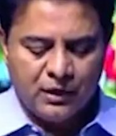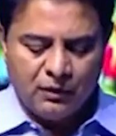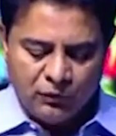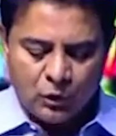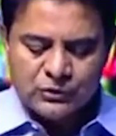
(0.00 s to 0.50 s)

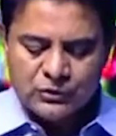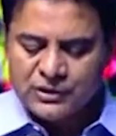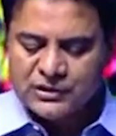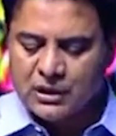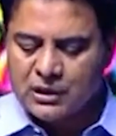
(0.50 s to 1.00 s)
will also
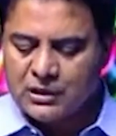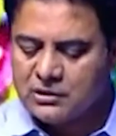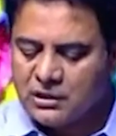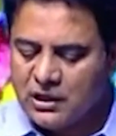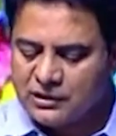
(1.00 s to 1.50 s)
discuss
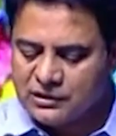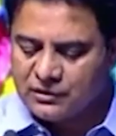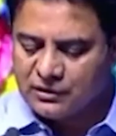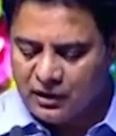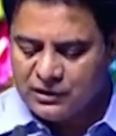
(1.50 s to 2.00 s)
the latest
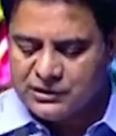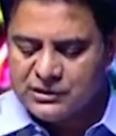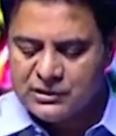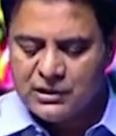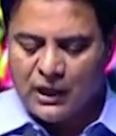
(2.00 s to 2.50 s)
trends,
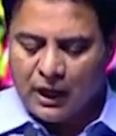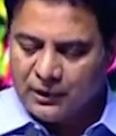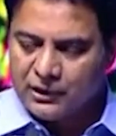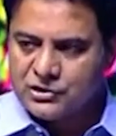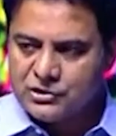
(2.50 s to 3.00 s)

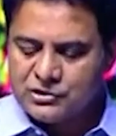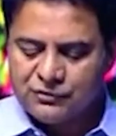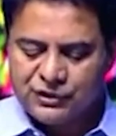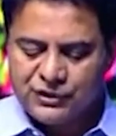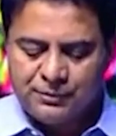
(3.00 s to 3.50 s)
applications of
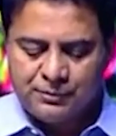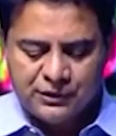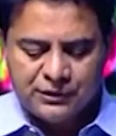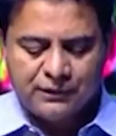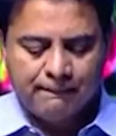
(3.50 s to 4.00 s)
3D
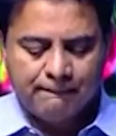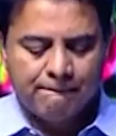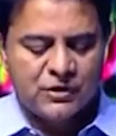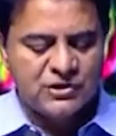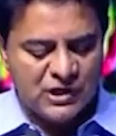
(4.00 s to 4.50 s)
printing,
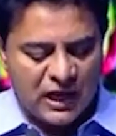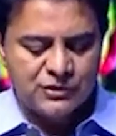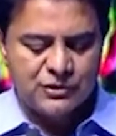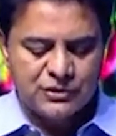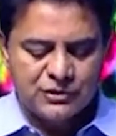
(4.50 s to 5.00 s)

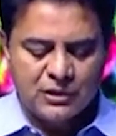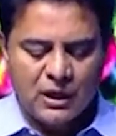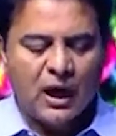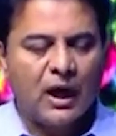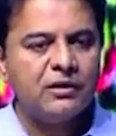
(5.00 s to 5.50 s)
challenges,
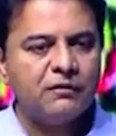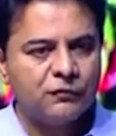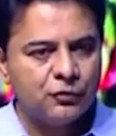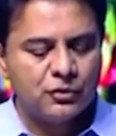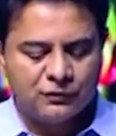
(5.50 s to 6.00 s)
and the
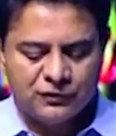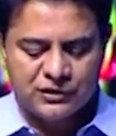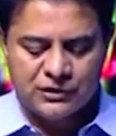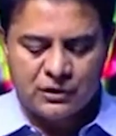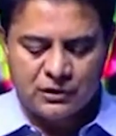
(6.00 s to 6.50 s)
future of
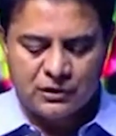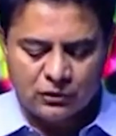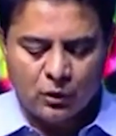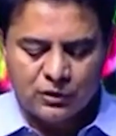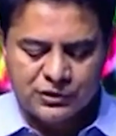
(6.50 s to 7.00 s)
this
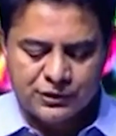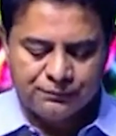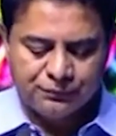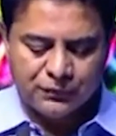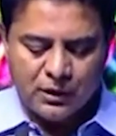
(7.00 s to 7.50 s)
technology.
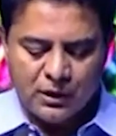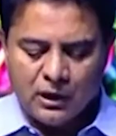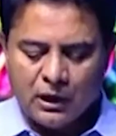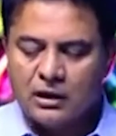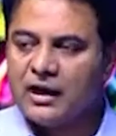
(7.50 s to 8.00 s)

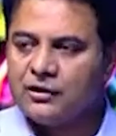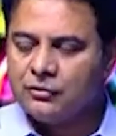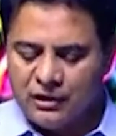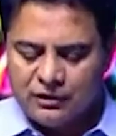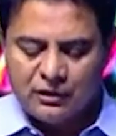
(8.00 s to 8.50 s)
I'd like to
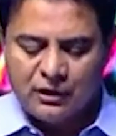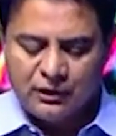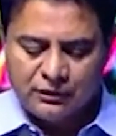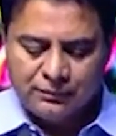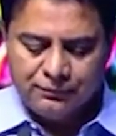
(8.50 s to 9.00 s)

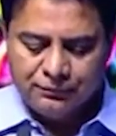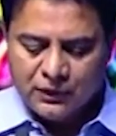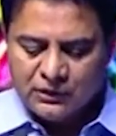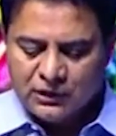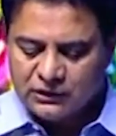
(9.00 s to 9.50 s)

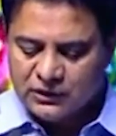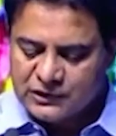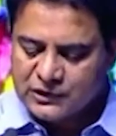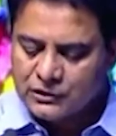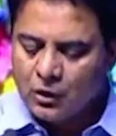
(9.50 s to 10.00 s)
reiterate that this is
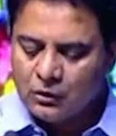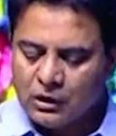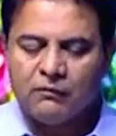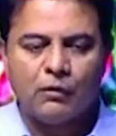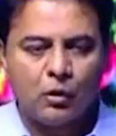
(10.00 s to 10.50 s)
not a
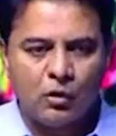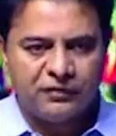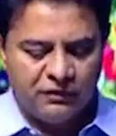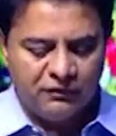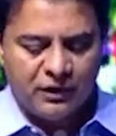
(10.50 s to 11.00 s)
one-off
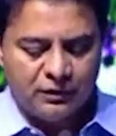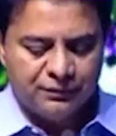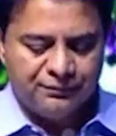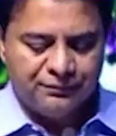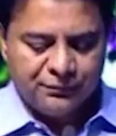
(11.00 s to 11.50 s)
event
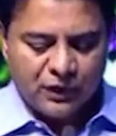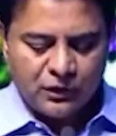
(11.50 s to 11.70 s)
to